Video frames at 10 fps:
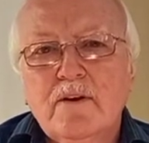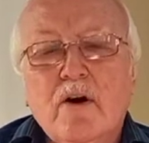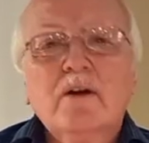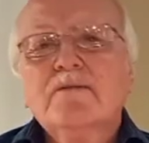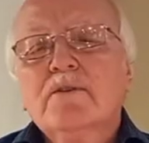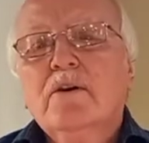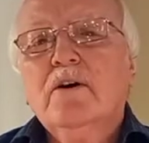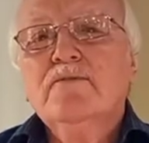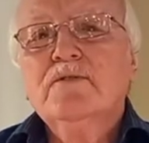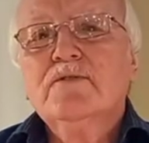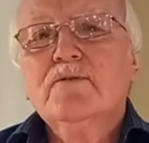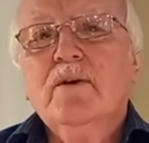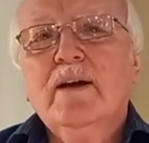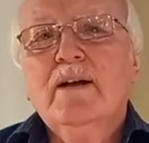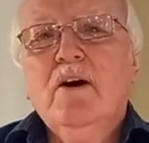the Ark of the Covenant
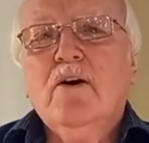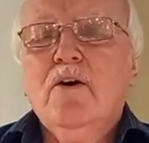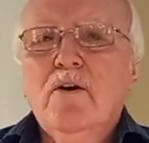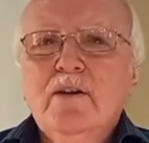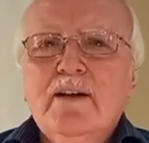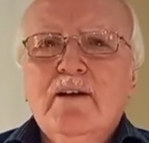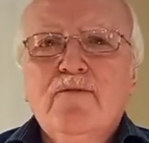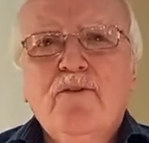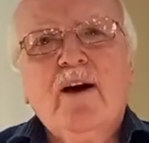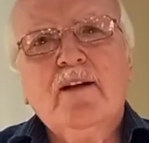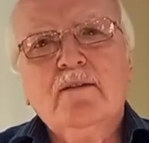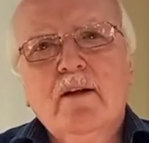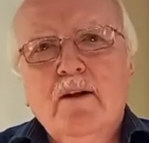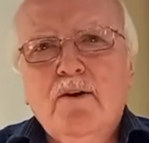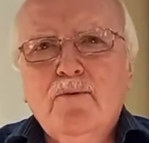away, all they could find
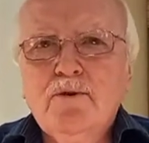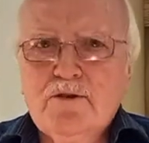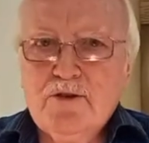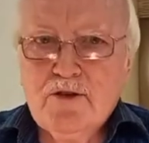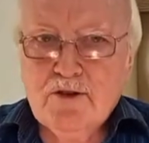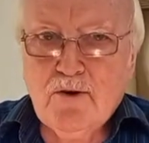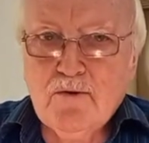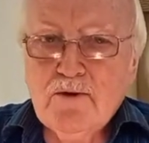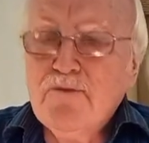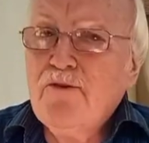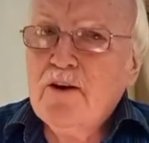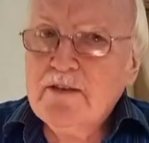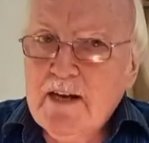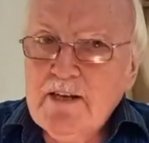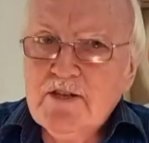was the stone, the
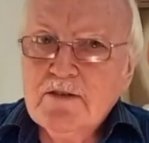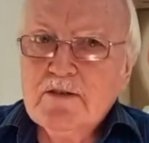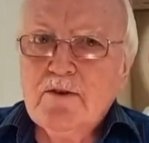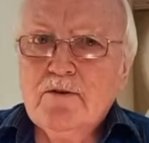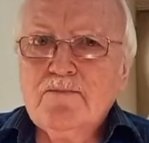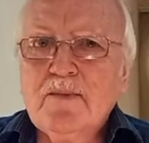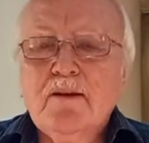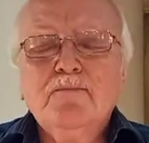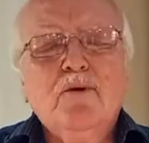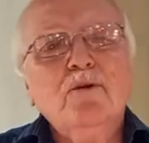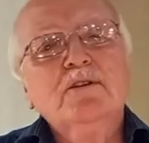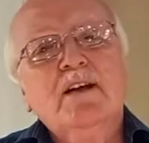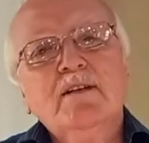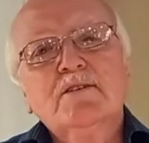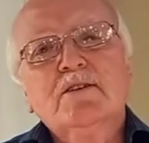foundation stone. Paul
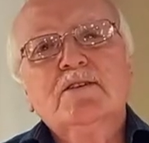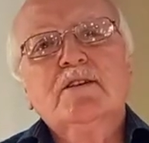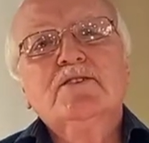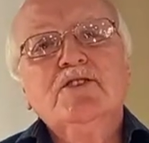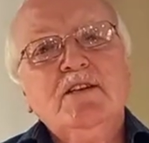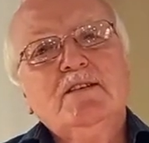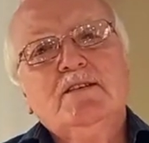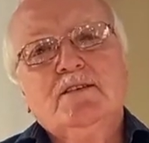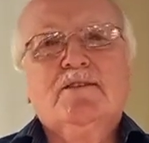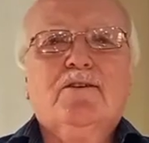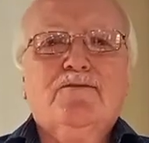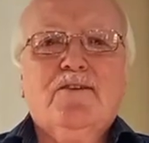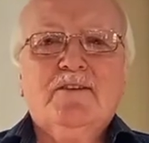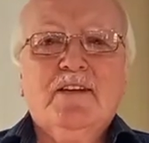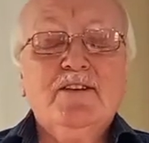tells us that Jesus is our
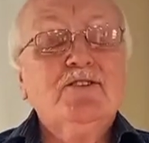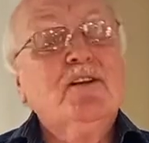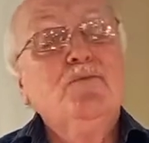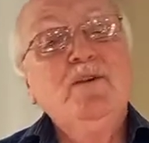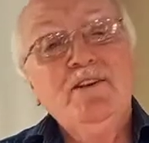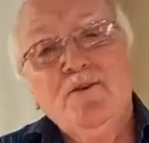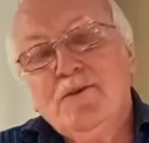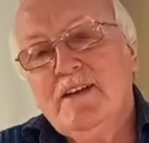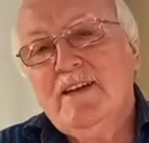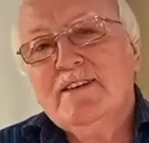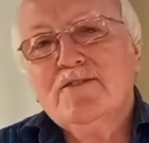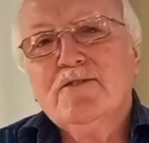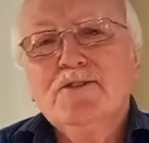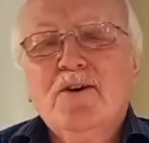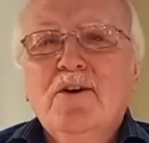foundation, and we know that he is
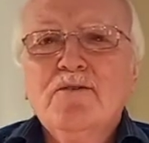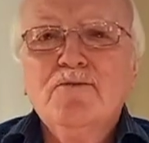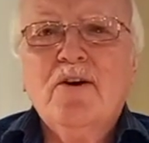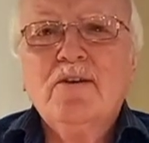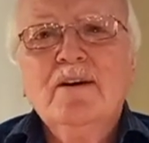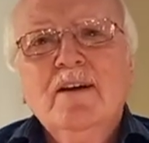also our rock.